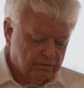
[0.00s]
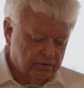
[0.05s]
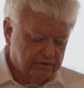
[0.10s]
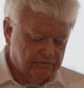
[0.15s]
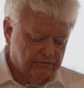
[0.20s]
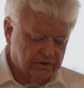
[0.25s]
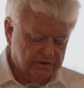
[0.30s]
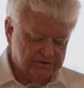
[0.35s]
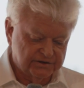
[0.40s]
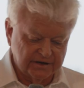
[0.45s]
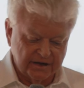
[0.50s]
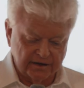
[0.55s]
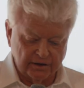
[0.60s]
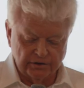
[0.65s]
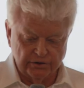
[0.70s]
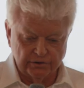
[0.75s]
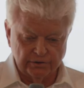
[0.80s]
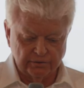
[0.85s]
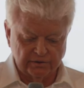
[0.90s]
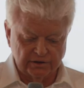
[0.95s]
We've got
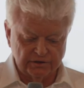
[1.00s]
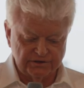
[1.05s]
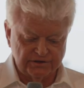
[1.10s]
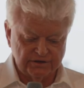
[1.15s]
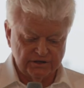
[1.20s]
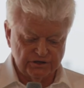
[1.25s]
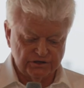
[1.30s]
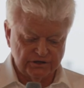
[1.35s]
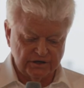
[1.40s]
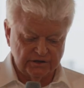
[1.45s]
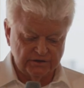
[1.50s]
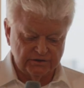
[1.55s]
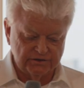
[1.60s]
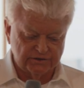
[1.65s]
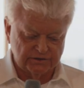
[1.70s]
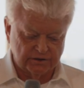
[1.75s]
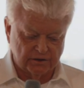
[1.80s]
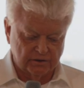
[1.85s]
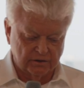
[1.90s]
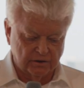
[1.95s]
Xanadu and
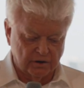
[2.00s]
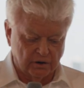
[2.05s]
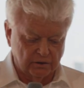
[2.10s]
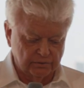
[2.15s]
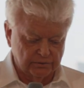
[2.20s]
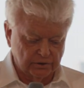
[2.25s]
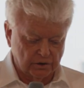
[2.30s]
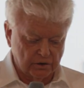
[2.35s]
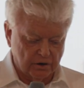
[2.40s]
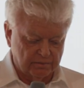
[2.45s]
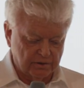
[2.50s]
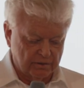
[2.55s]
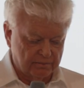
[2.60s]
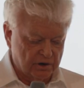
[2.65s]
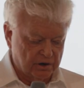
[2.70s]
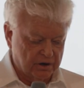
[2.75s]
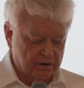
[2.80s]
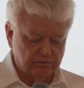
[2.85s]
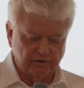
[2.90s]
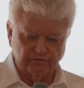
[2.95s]
Zijin's golden copper
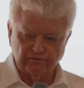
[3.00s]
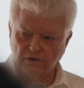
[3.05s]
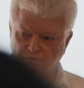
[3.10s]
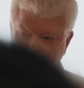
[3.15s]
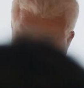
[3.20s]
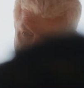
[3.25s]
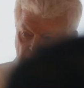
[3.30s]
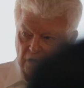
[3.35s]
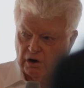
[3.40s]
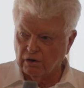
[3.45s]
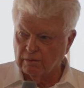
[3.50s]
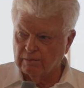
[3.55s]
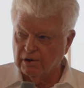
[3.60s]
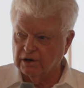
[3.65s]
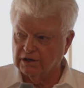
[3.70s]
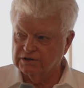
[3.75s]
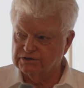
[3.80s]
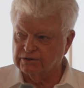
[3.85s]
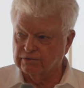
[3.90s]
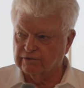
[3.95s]
mine. We've got the coal
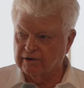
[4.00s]
mines